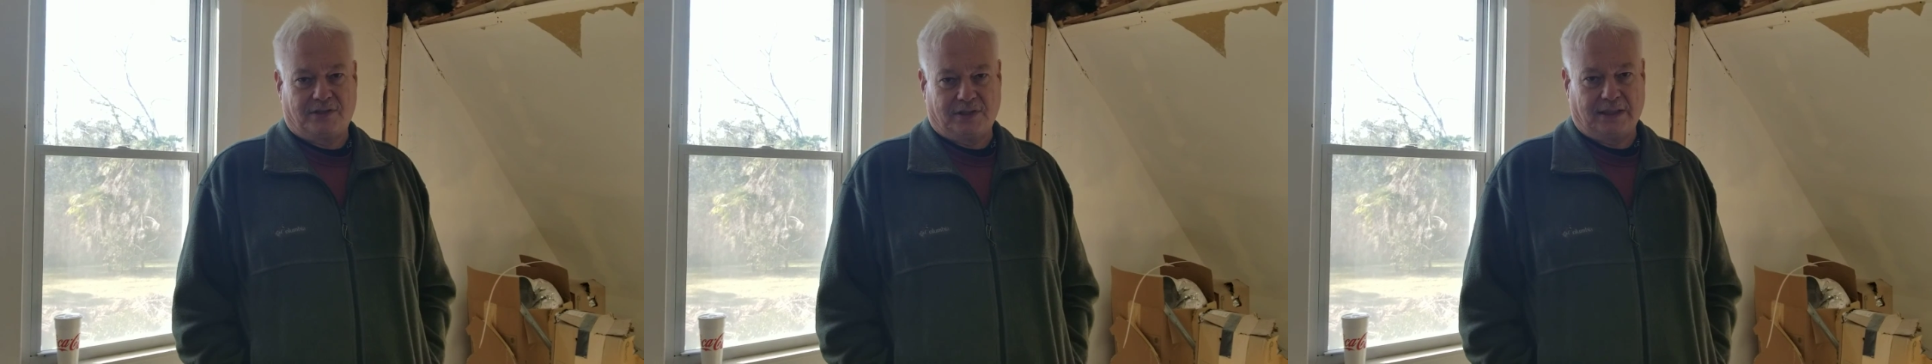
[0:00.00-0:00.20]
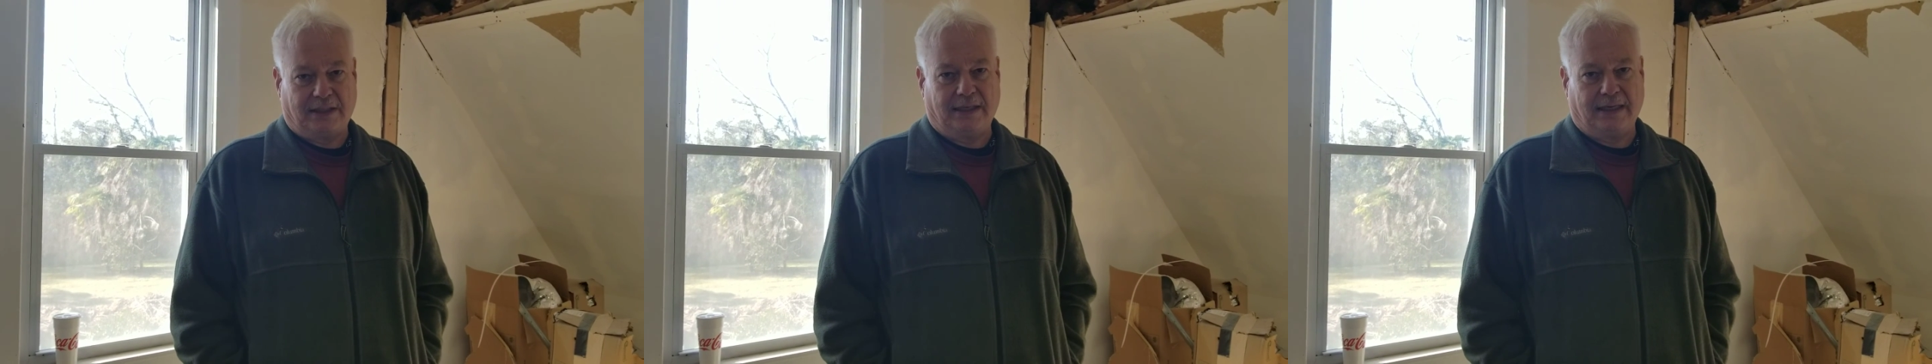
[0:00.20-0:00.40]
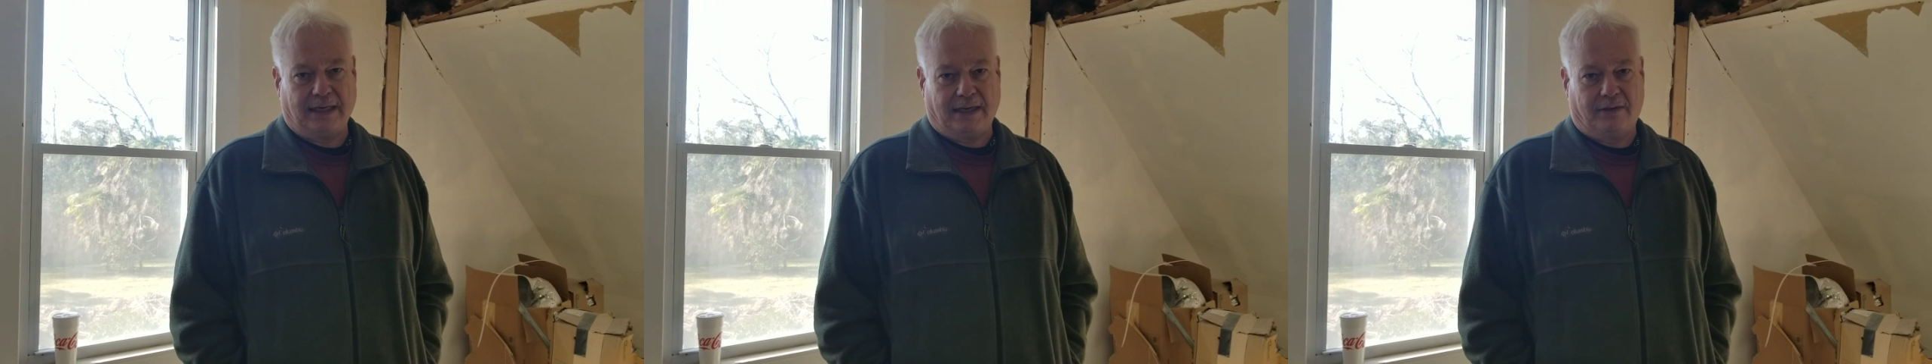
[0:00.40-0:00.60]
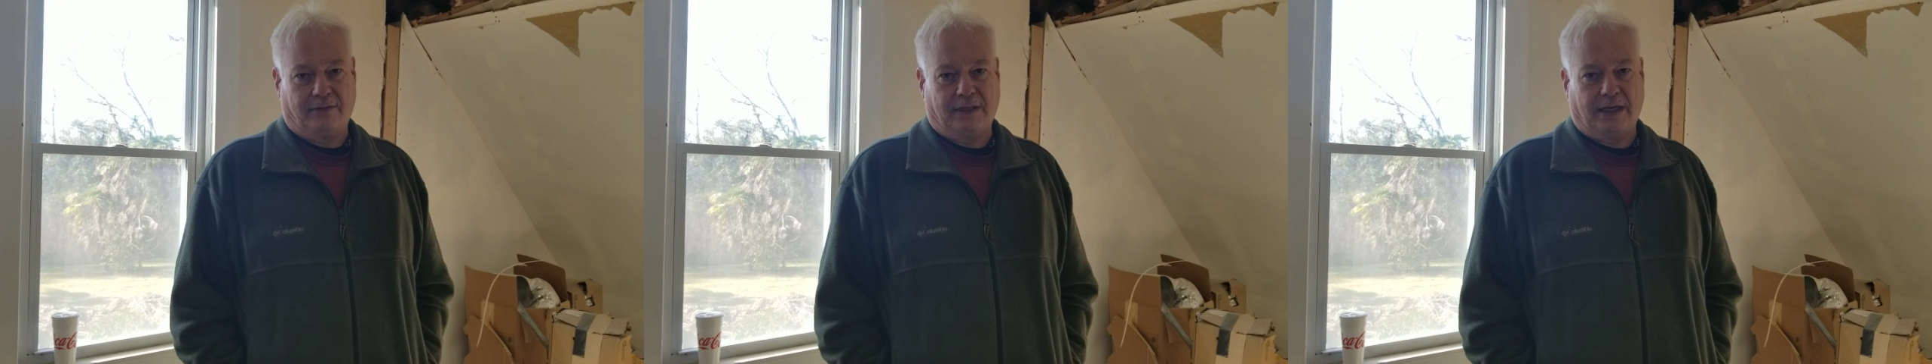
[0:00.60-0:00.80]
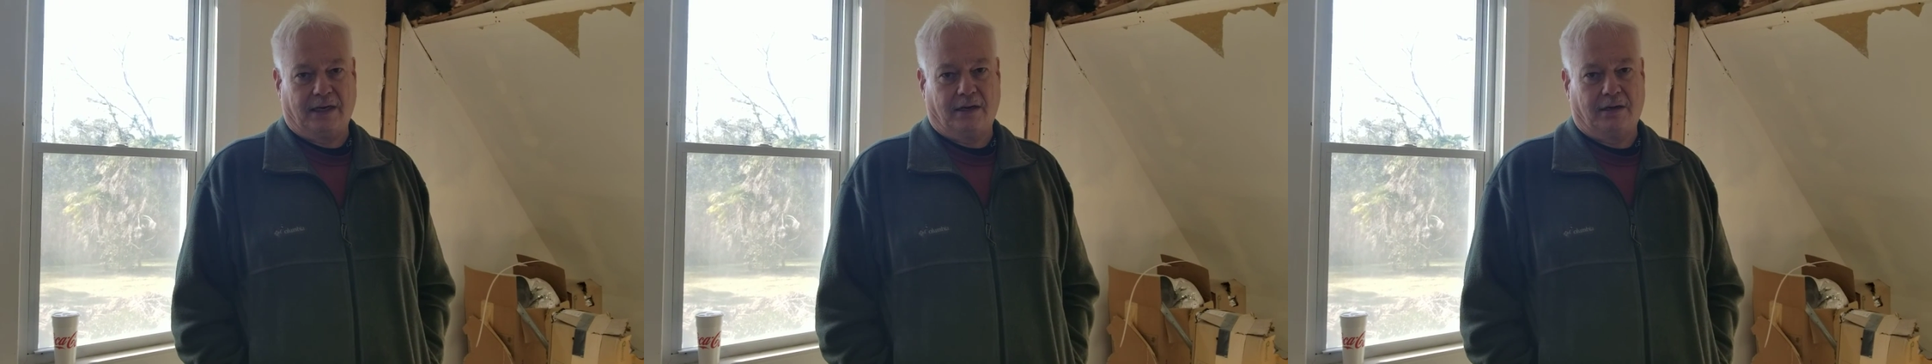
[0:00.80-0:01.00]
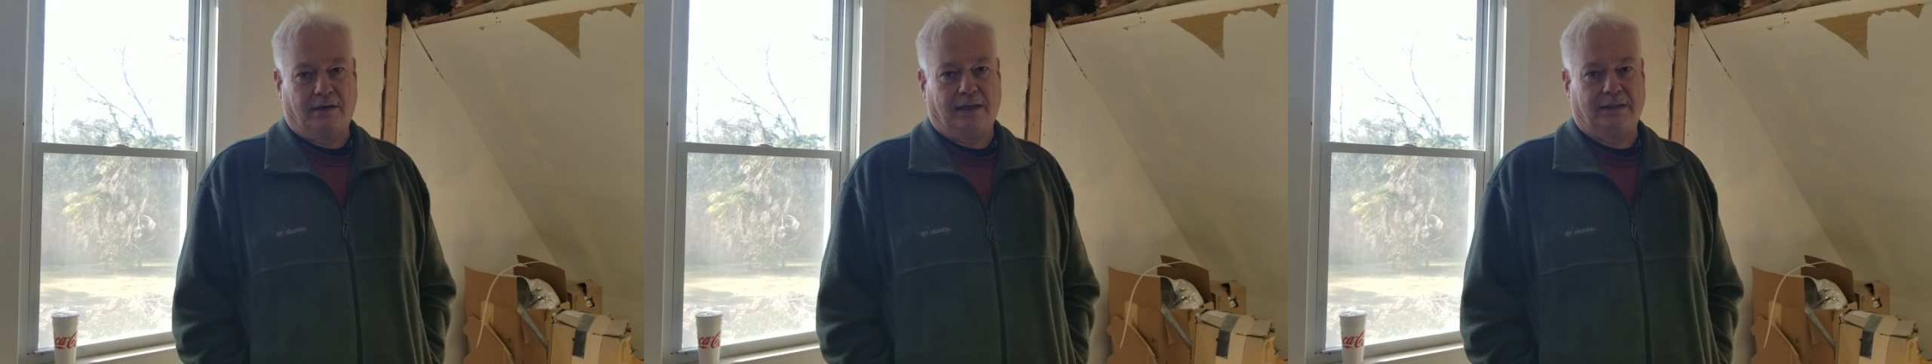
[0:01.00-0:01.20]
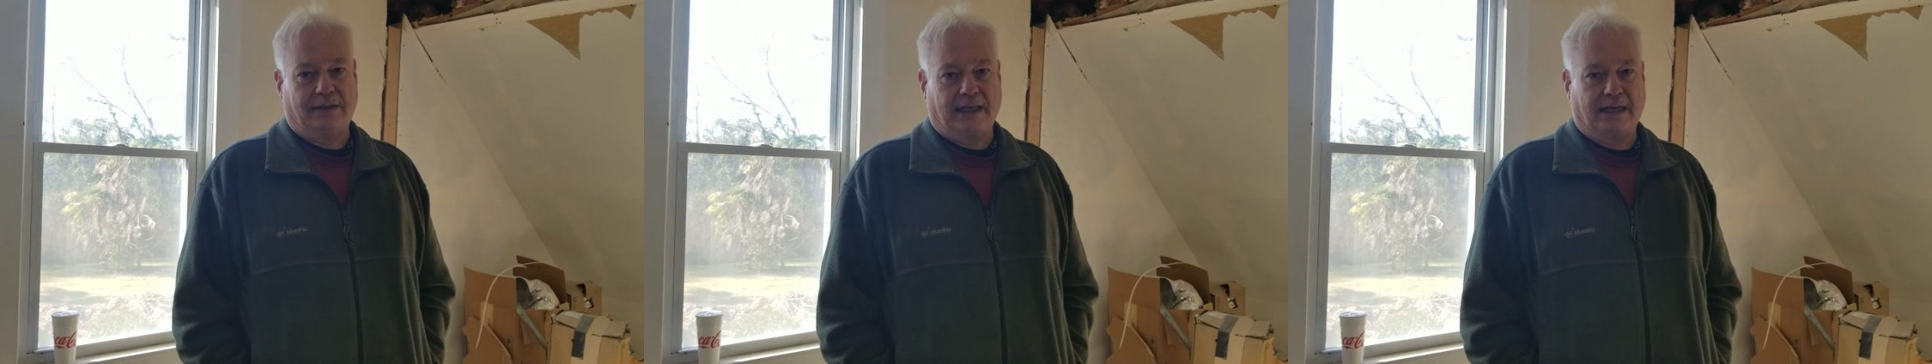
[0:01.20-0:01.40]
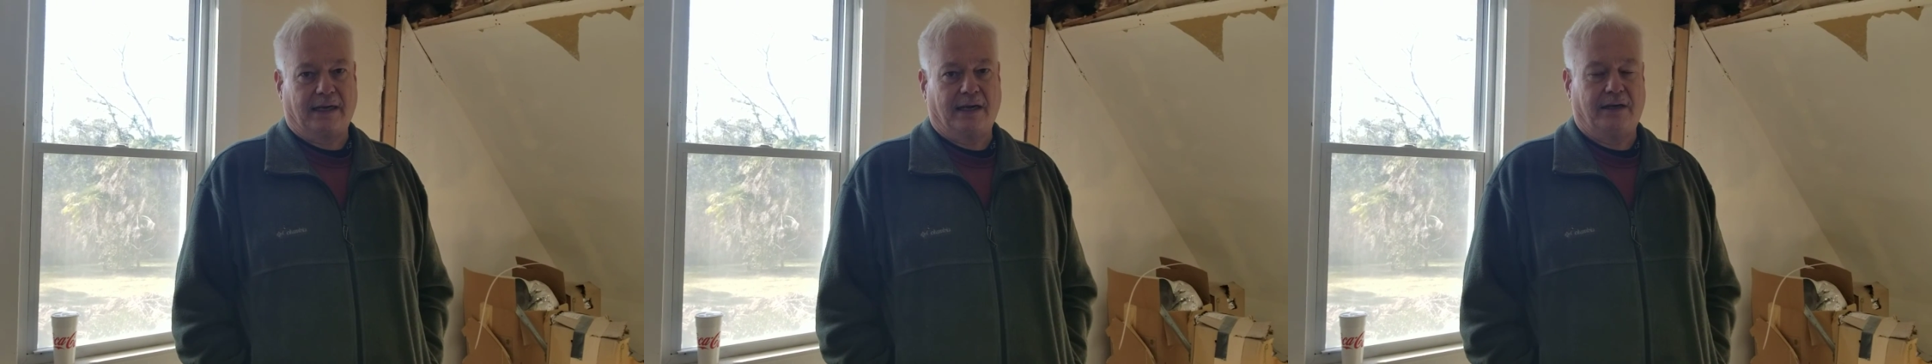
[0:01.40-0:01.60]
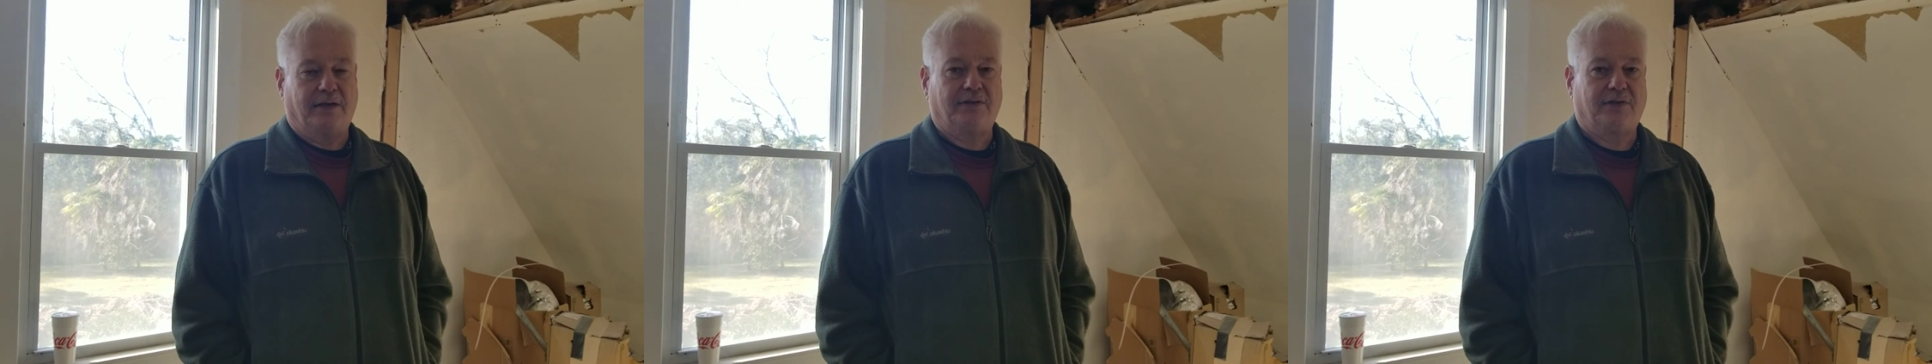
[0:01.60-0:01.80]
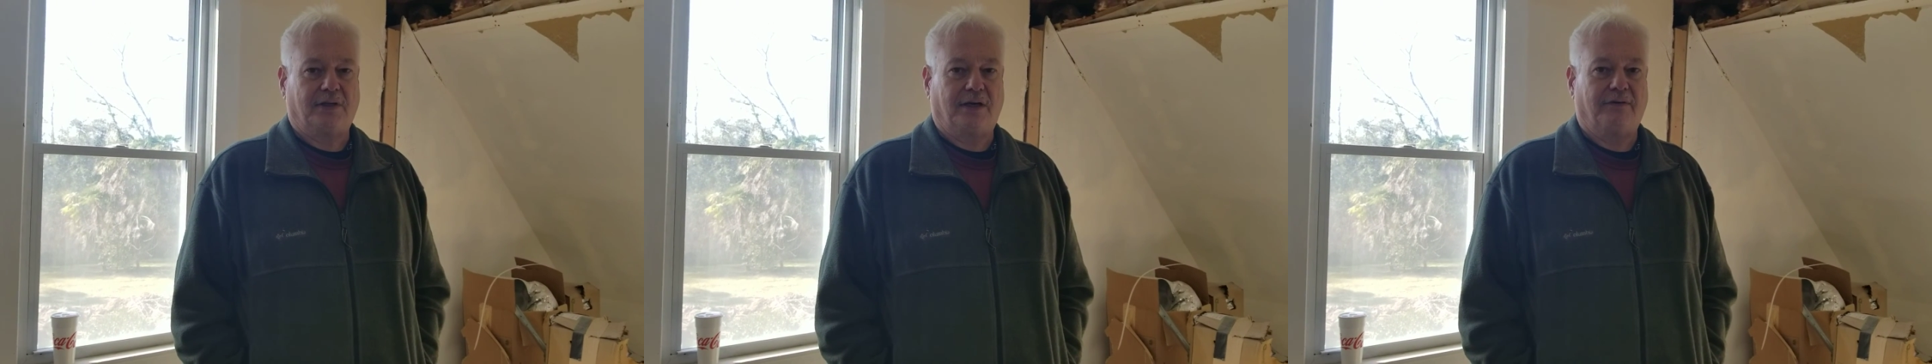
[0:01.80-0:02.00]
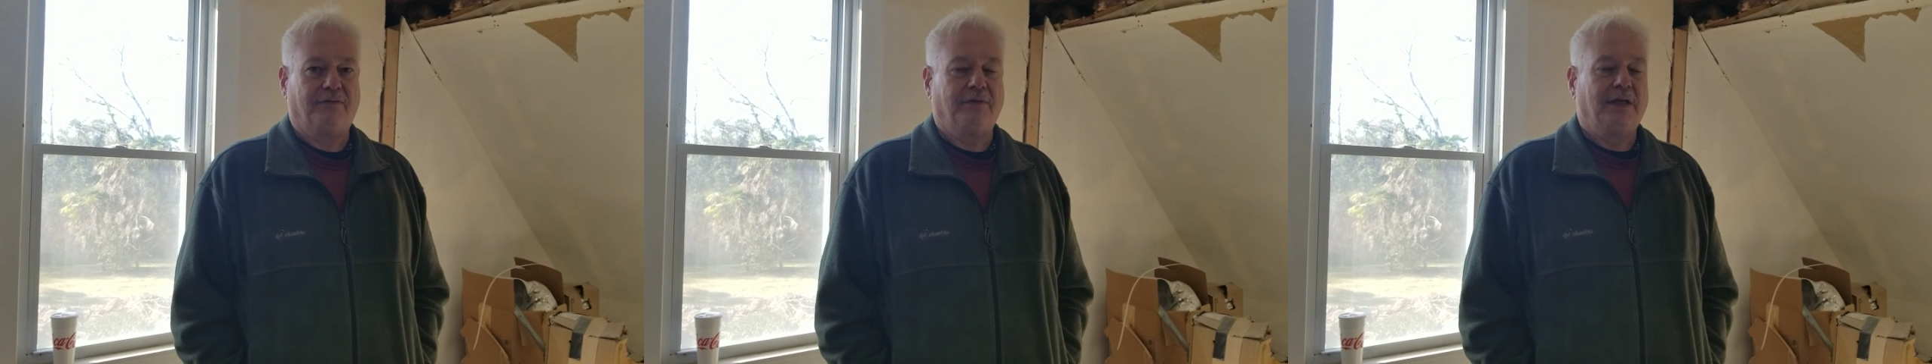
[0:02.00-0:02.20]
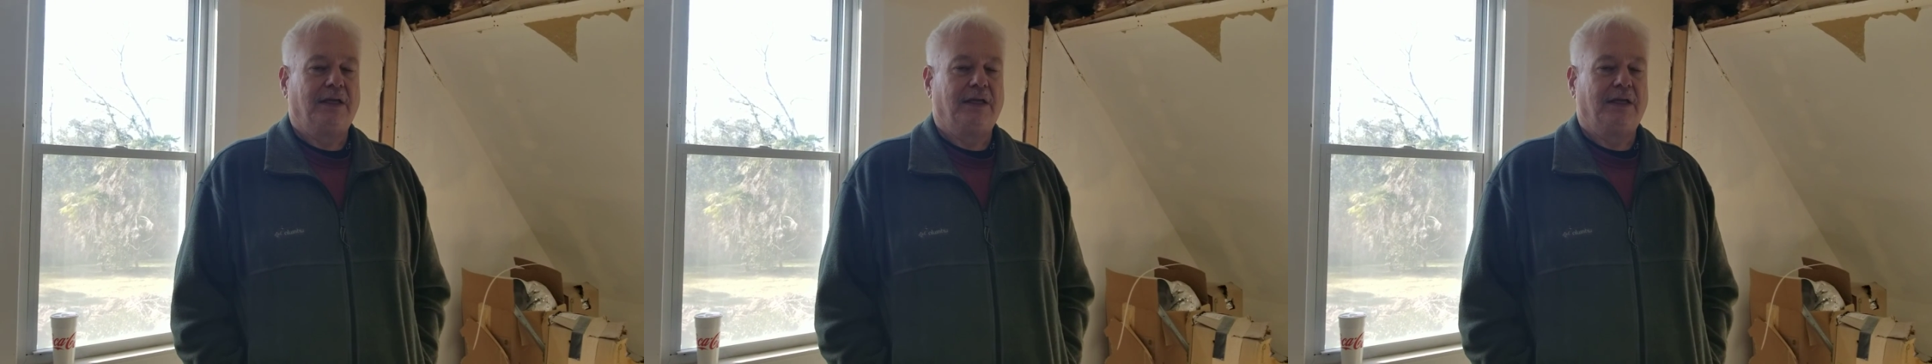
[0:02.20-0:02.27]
sitting down there and that kind of stuff.